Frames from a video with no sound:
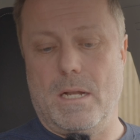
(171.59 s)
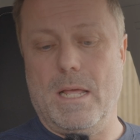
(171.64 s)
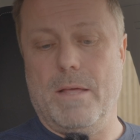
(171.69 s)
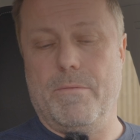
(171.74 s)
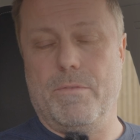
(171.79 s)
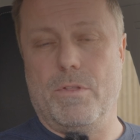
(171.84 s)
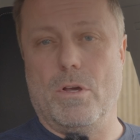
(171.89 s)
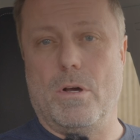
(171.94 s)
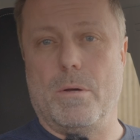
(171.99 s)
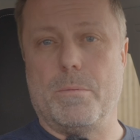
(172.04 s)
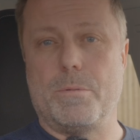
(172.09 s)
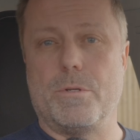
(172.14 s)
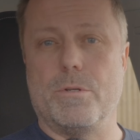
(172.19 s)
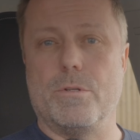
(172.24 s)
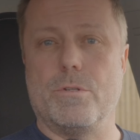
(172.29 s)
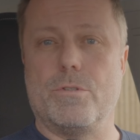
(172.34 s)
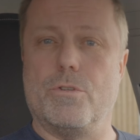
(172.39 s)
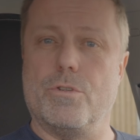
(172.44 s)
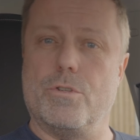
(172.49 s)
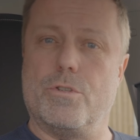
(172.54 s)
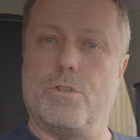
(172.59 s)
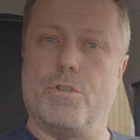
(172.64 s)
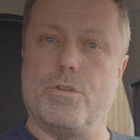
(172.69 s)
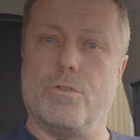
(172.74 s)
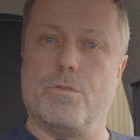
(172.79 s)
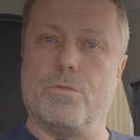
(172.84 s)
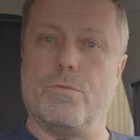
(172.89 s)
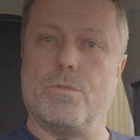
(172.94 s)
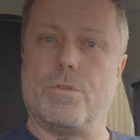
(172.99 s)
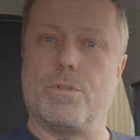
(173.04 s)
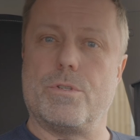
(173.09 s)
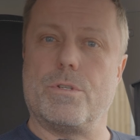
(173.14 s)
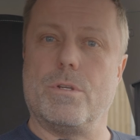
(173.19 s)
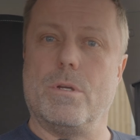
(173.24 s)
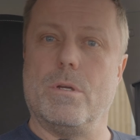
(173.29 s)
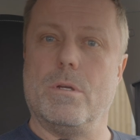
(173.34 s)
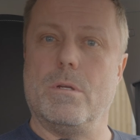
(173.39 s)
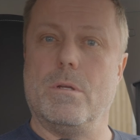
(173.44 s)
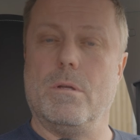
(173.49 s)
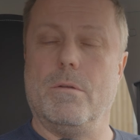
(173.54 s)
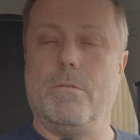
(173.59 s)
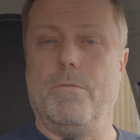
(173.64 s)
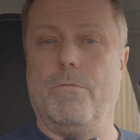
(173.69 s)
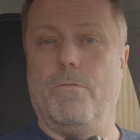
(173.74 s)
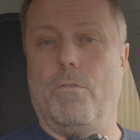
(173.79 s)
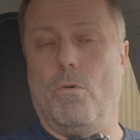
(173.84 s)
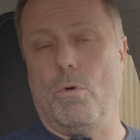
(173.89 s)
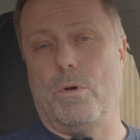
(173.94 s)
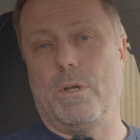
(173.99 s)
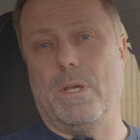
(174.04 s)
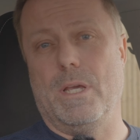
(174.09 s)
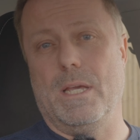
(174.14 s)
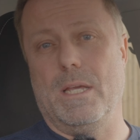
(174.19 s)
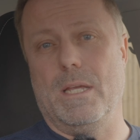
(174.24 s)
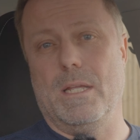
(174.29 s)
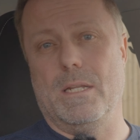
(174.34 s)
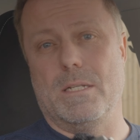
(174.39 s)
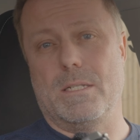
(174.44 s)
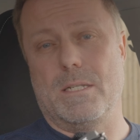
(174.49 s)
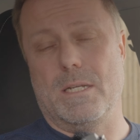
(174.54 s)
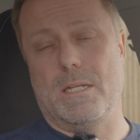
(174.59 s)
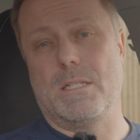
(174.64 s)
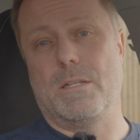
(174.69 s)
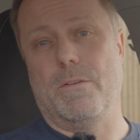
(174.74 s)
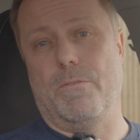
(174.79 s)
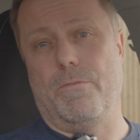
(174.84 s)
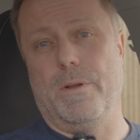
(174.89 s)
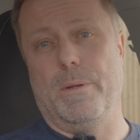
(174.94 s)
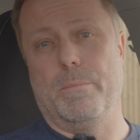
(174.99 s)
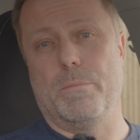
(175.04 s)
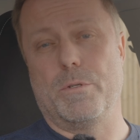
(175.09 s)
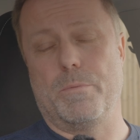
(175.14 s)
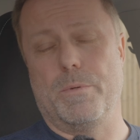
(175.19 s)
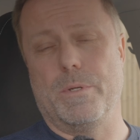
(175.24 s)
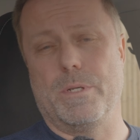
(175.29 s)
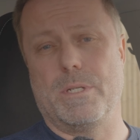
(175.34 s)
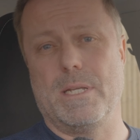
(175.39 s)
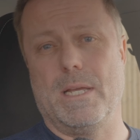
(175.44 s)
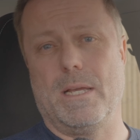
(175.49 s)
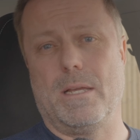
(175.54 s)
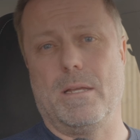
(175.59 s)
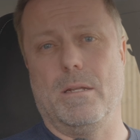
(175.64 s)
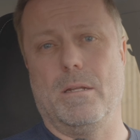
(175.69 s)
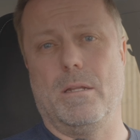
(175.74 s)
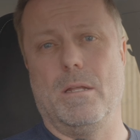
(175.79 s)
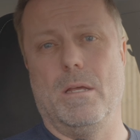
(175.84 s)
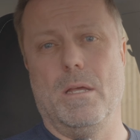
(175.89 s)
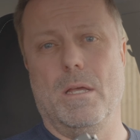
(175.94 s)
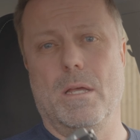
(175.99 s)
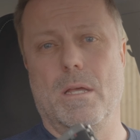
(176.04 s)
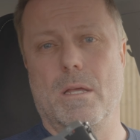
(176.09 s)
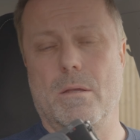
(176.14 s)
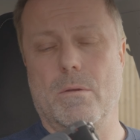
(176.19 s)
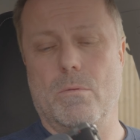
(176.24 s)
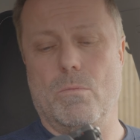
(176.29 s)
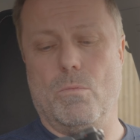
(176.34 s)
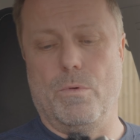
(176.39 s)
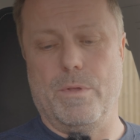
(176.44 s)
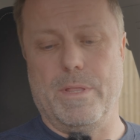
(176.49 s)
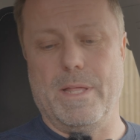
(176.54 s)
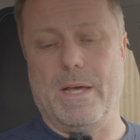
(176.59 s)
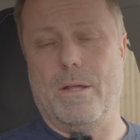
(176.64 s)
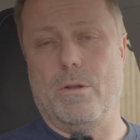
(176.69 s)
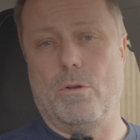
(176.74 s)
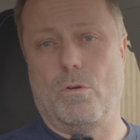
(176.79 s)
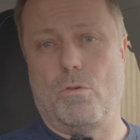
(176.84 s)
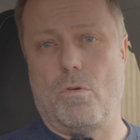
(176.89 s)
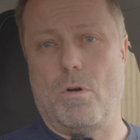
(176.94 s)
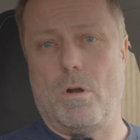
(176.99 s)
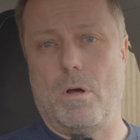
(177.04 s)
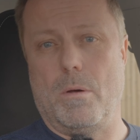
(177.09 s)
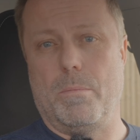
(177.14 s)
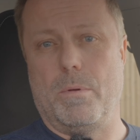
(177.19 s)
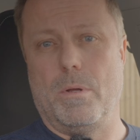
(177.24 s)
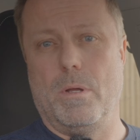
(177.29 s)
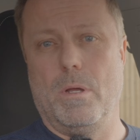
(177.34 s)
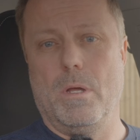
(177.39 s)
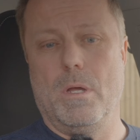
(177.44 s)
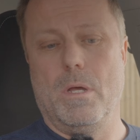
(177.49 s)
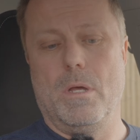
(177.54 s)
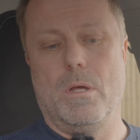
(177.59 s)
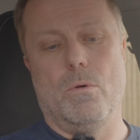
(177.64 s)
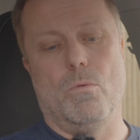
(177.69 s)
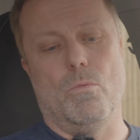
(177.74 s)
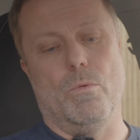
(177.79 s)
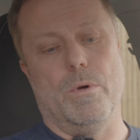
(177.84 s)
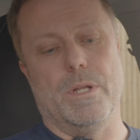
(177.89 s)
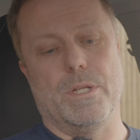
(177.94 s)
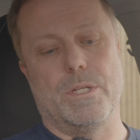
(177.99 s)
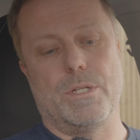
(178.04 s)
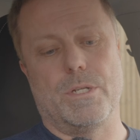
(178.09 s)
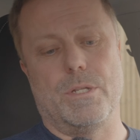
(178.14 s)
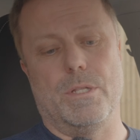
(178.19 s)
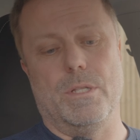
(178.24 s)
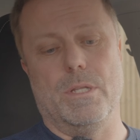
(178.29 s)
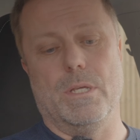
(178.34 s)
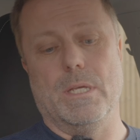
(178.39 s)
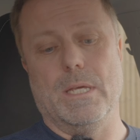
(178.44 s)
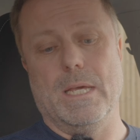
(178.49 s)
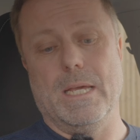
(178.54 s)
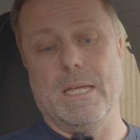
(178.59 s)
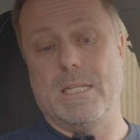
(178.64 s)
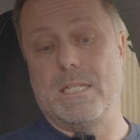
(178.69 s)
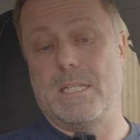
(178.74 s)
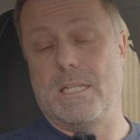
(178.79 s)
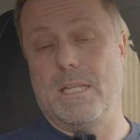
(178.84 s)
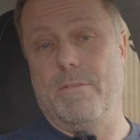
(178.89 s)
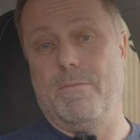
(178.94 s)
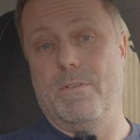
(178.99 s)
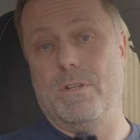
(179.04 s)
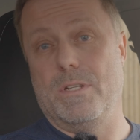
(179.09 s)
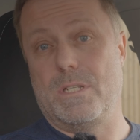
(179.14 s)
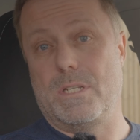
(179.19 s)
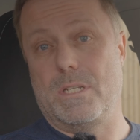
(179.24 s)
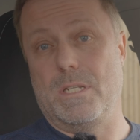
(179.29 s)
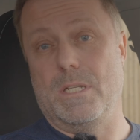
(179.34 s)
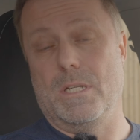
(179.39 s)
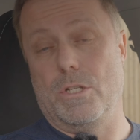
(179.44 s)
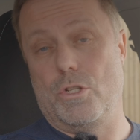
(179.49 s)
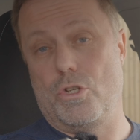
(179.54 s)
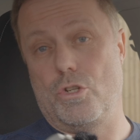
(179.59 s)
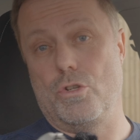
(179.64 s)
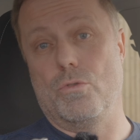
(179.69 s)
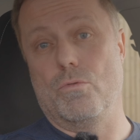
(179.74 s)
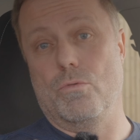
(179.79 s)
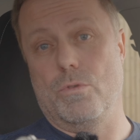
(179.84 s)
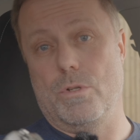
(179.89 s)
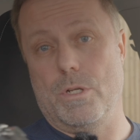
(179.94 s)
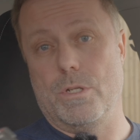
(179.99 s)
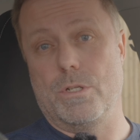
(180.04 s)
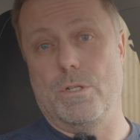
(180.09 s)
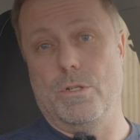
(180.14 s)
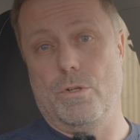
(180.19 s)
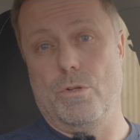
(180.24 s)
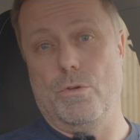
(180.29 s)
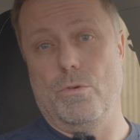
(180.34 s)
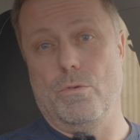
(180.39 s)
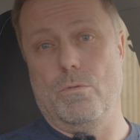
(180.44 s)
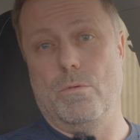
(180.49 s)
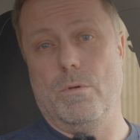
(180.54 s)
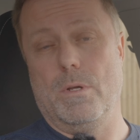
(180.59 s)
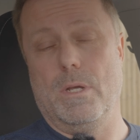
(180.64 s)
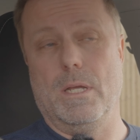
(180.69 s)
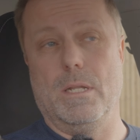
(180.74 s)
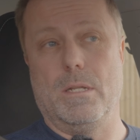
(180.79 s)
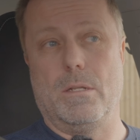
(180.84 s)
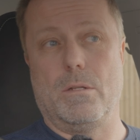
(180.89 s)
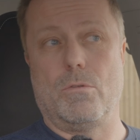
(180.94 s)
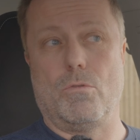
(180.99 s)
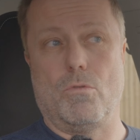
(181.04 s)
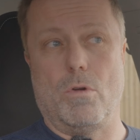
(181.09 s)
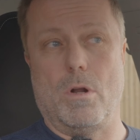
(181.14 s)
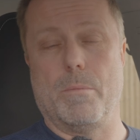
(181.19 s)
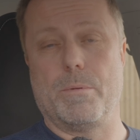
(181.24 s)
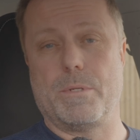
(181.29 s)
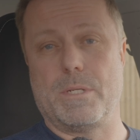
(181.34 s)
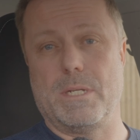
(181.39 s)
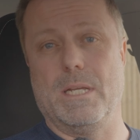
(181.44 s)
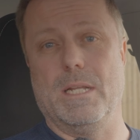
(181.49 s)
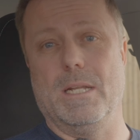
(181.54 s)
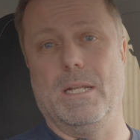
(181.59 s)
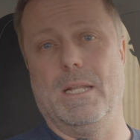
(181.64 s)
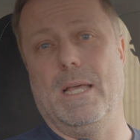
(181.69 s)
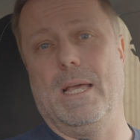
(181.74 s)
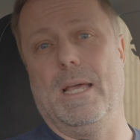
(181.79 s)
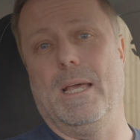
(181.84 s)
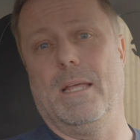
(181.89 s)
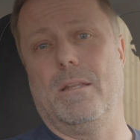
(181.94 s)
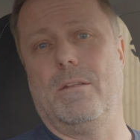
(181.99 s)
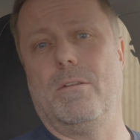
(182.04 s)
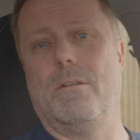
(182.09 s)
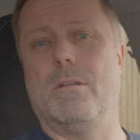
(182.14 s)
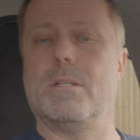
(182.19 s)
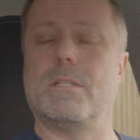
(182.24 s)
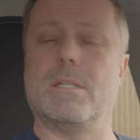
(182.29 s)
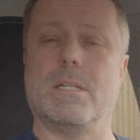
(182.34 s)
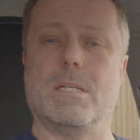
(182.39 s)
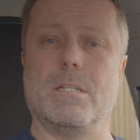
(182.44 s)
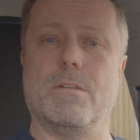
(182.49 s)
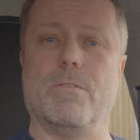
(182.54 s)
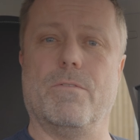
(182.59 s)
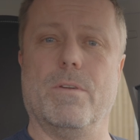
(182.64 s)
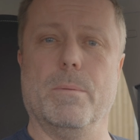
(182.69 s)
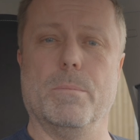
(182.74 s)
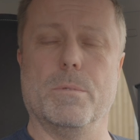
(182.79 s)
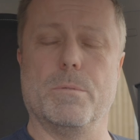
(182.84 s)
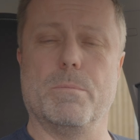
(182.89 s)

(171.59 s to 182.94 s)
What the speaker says: have the option to choose 4K and 60 frames per second without a crop, which the A7C II doesn't do. It crops in at 60 frames